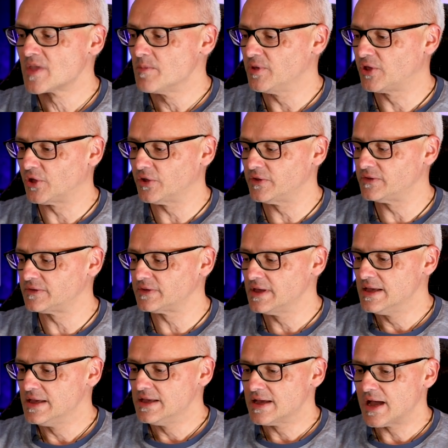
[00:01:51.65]
because
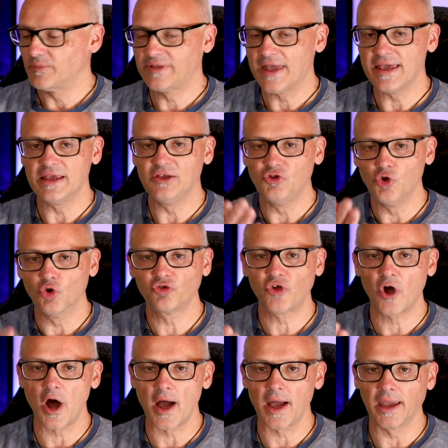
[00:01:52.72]
I'm taking your
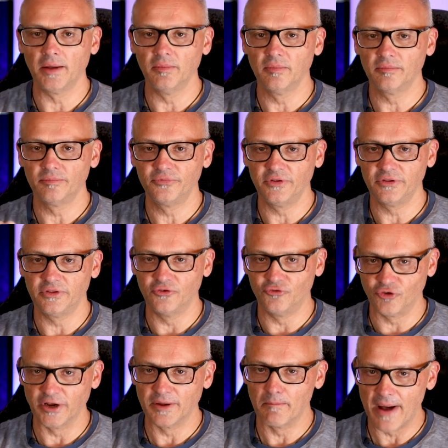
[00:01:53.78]
time to
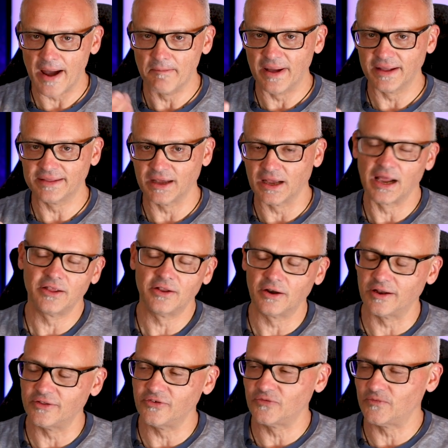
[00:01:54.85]
drink my mate. I
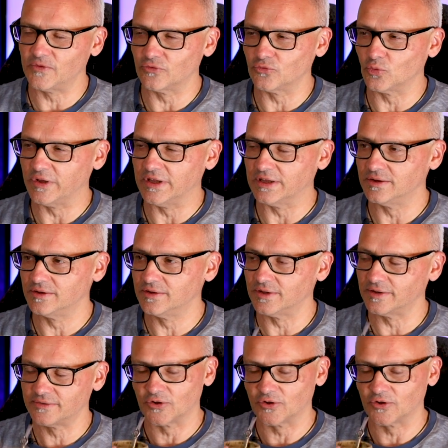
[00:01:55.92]
don't know, it just feels weird. You know?